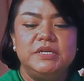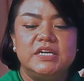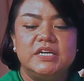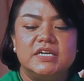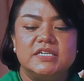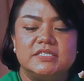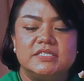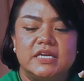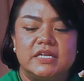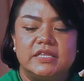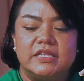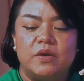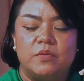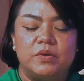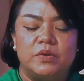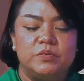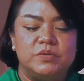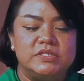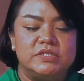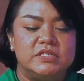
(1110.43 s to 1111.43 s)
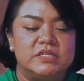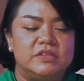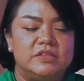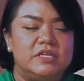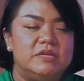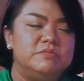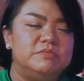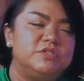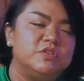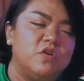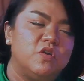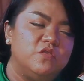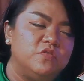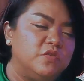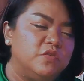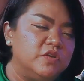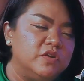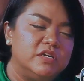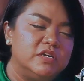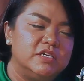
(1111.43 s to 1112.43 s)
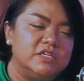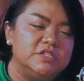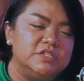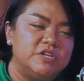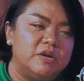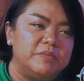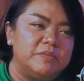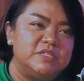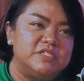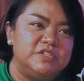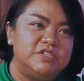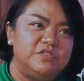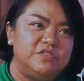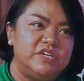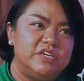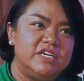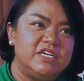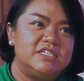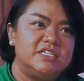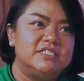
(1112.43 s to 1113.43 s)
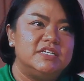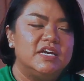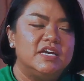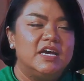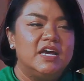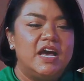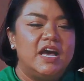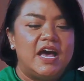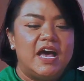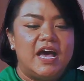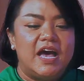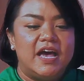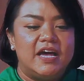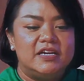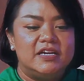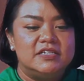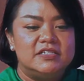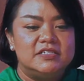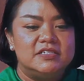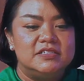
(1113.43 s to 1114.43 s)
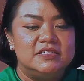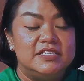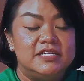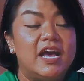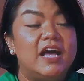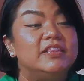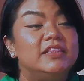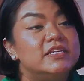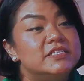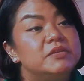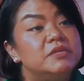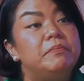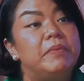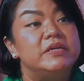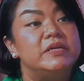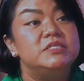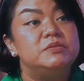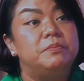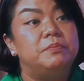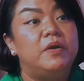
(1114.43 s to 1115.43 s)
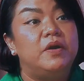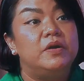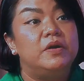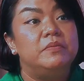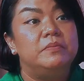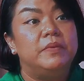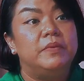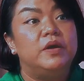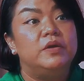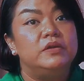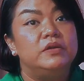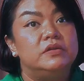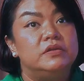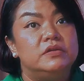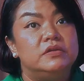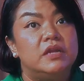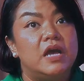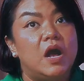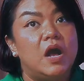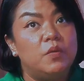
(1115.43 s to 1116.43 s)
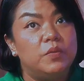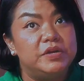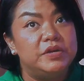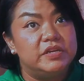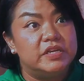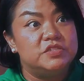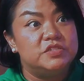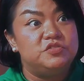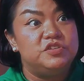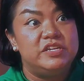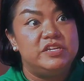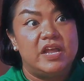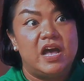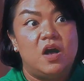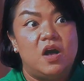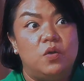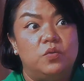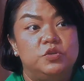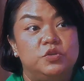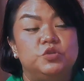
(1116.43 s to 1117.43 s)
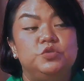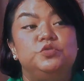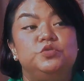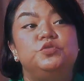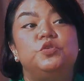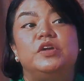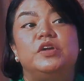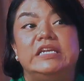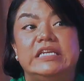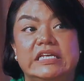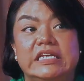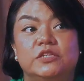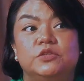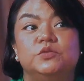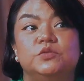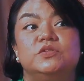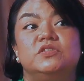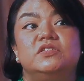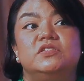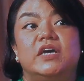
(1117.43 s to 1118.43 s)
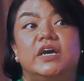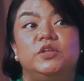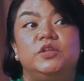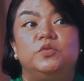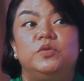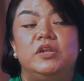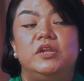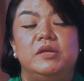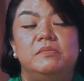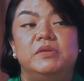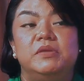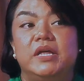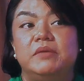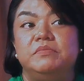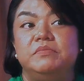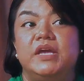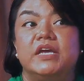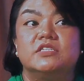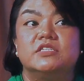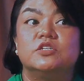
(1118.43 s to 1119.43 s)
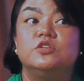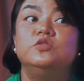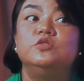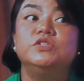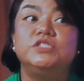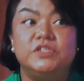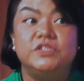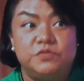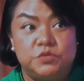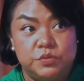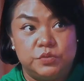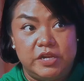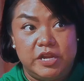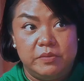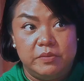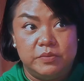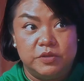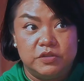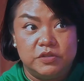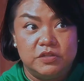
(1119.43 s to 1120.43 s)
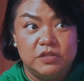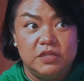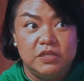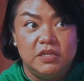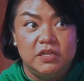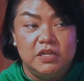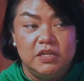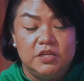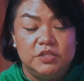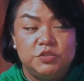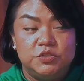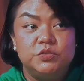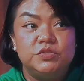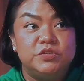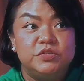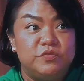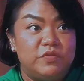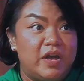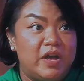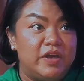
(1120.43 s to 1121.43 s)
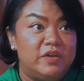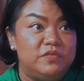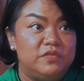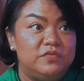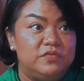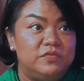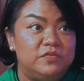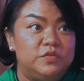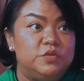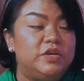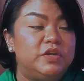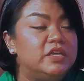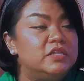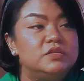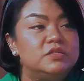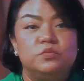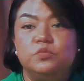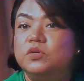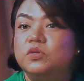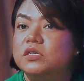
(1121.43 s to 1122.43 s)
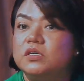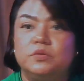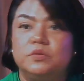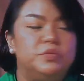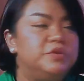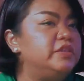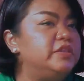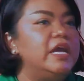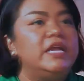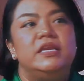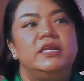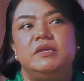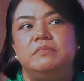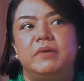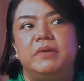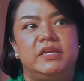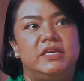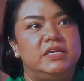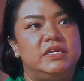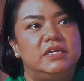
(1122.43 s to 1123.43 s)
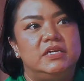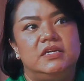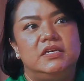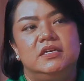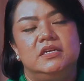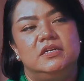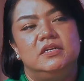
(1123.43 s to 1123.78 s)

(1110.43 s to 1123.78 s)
Because that one was a theme song for a drama series. And yeah, that's the best part about our industry now. You do not need to sign to a label and be exclusive to a label to survive. You can work with anybody.